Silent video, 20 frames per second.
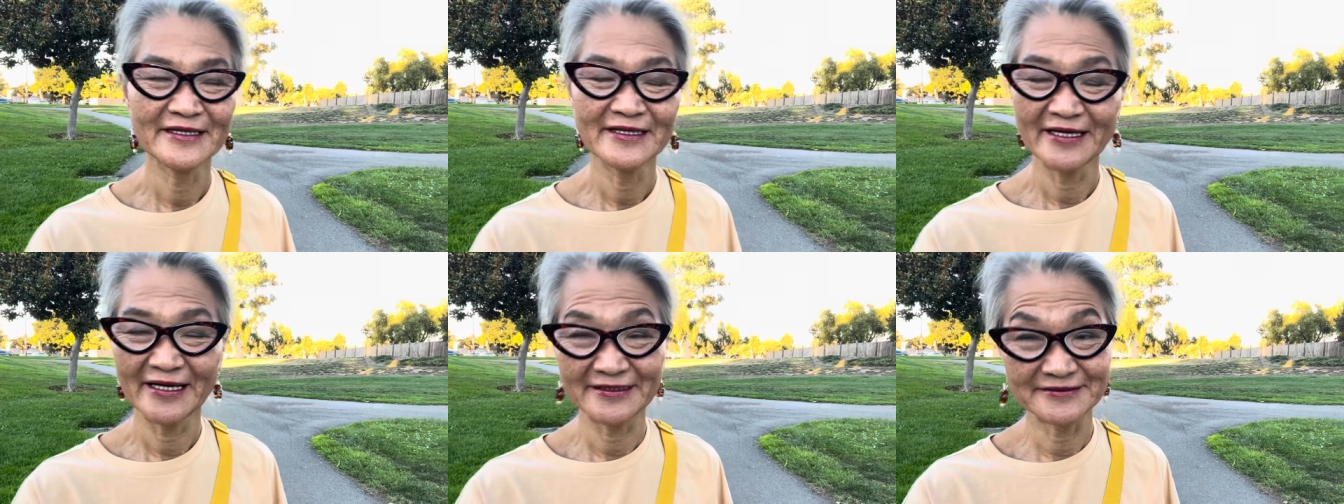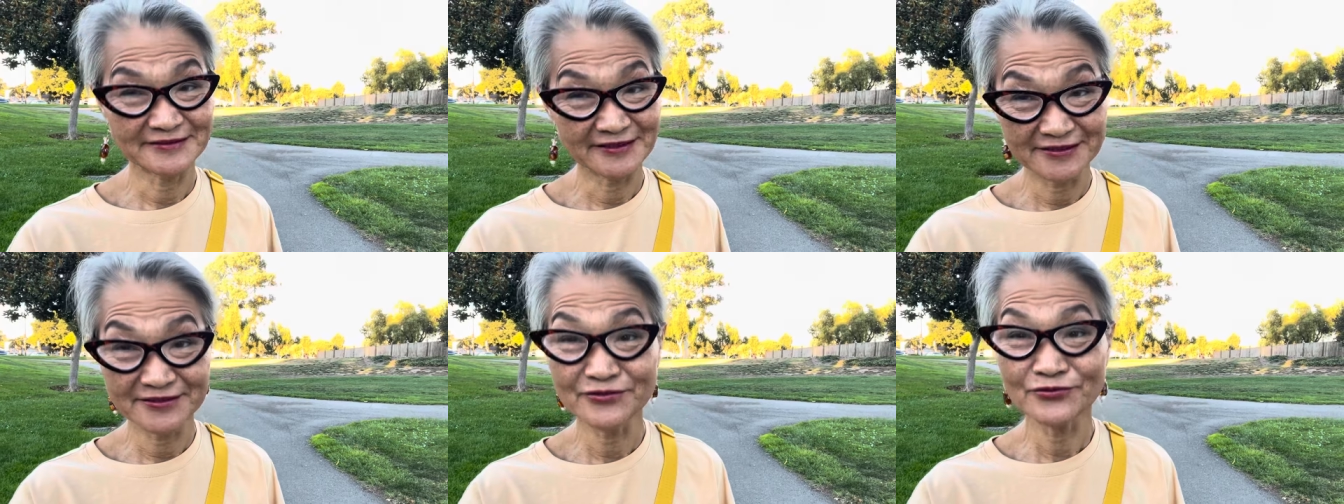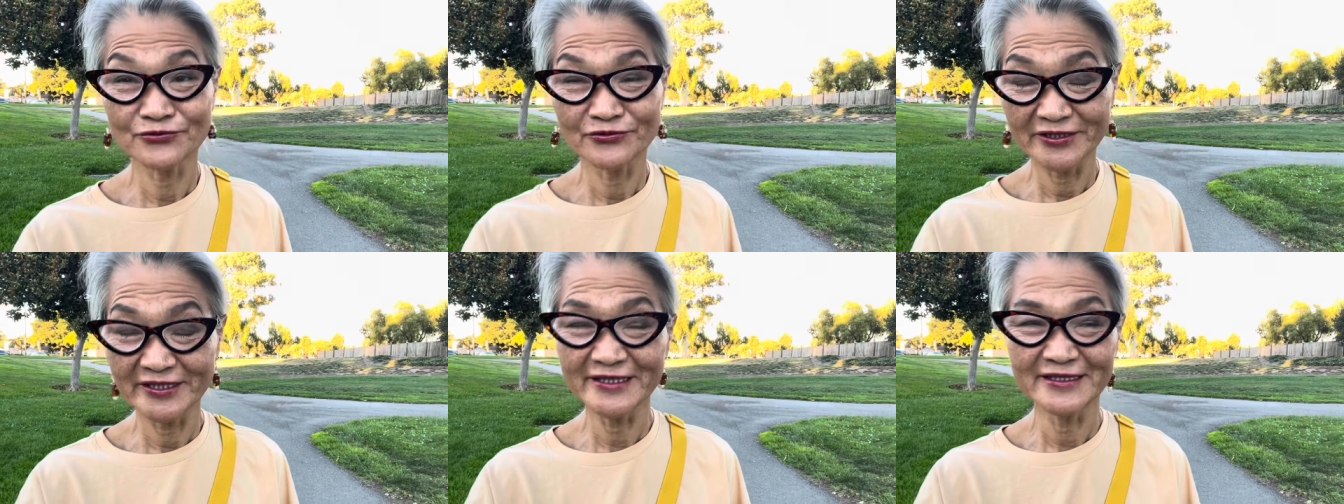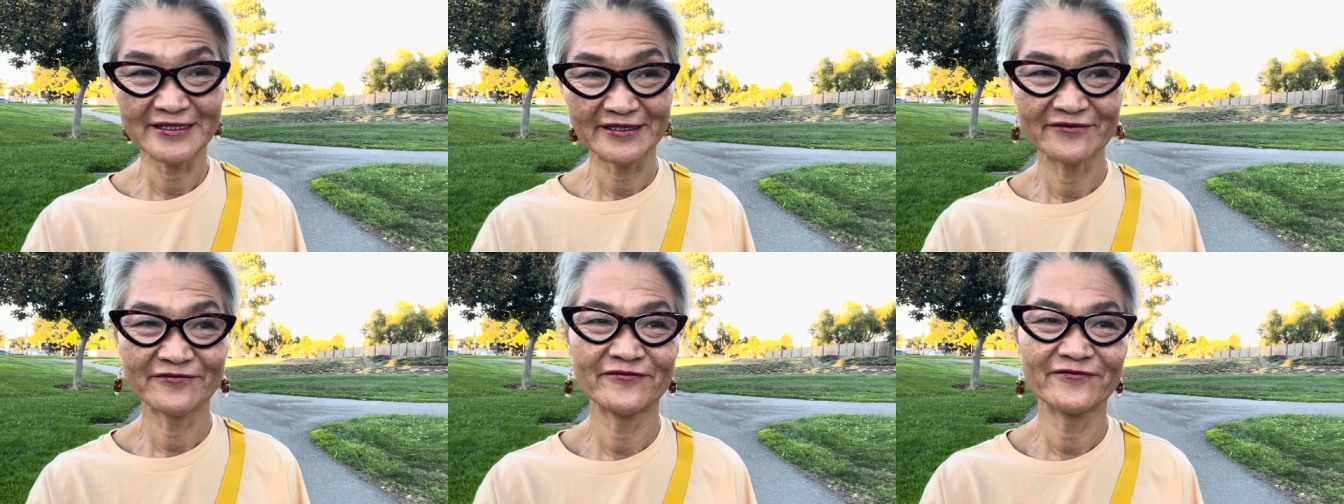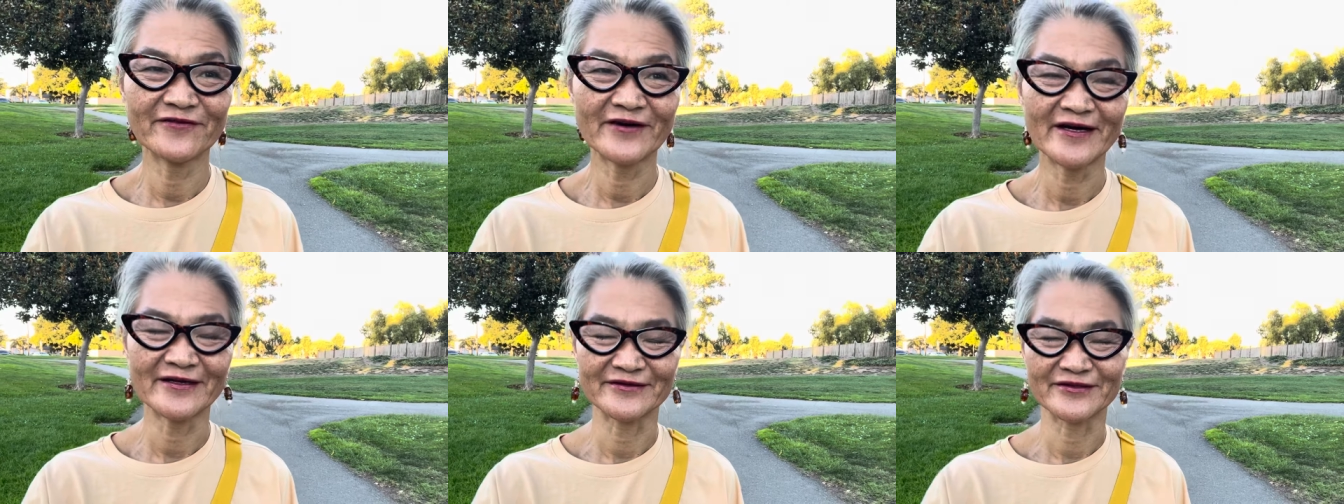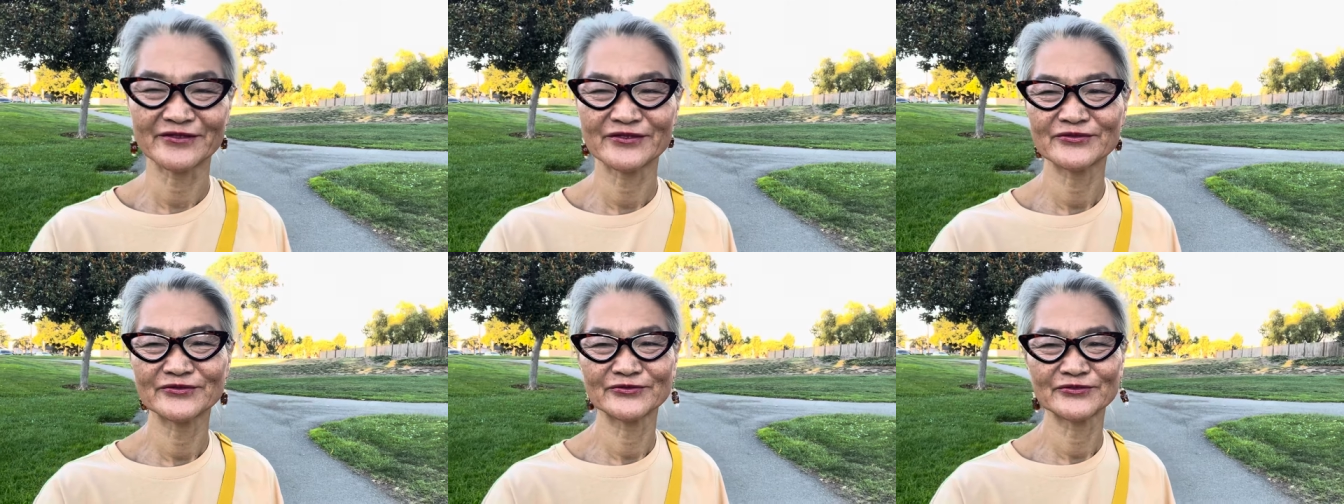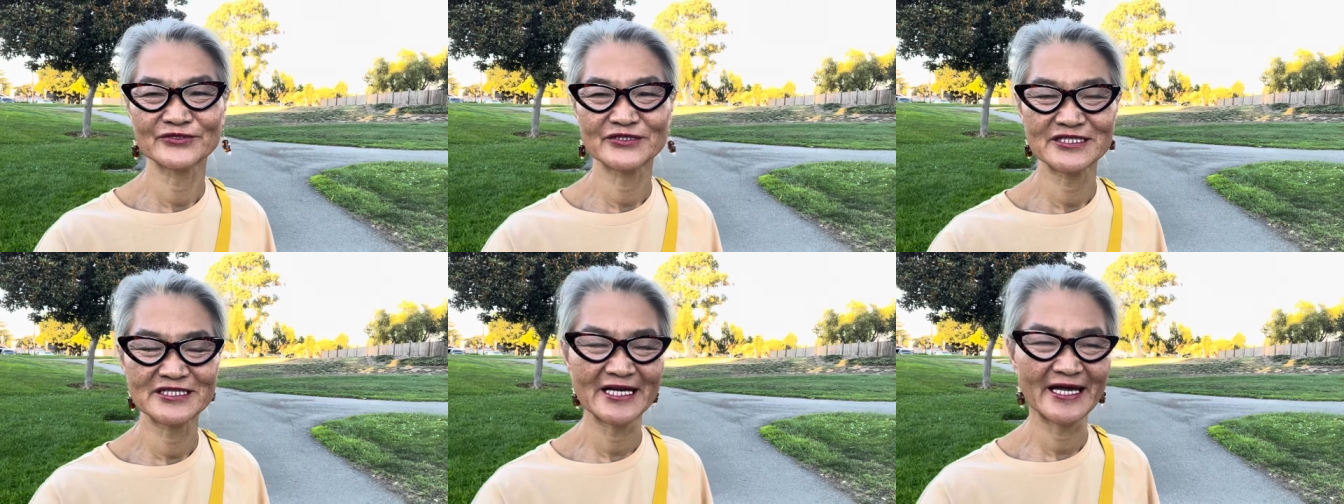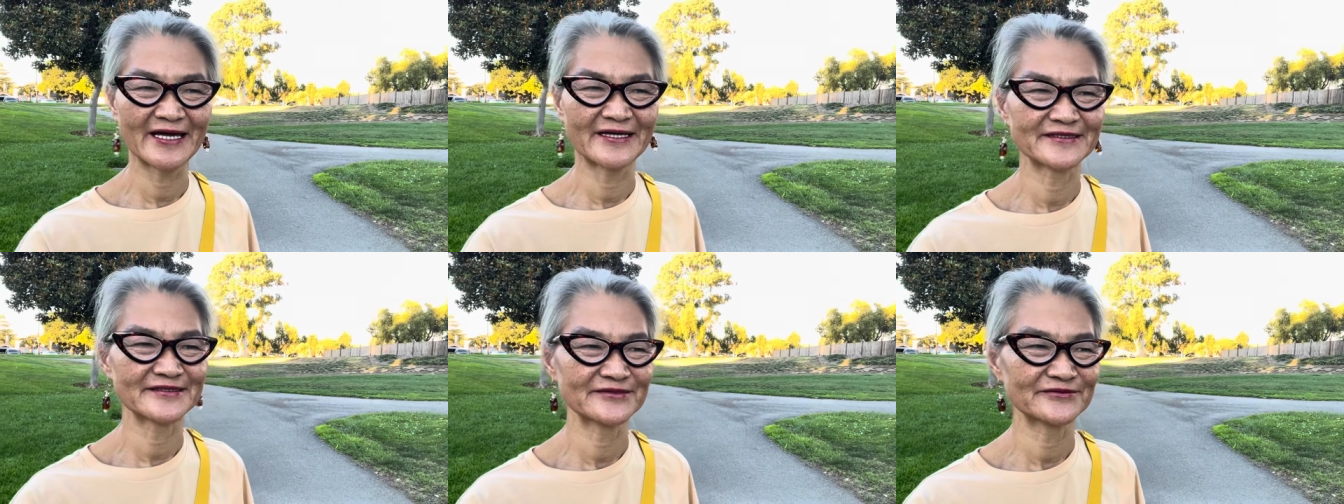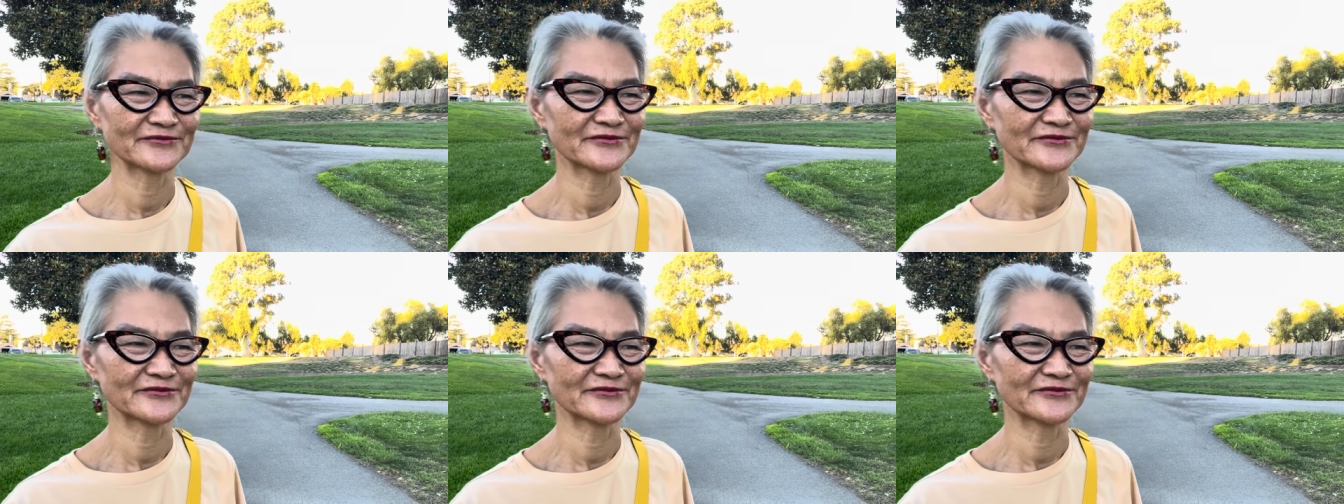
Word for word: and it's really fun to chat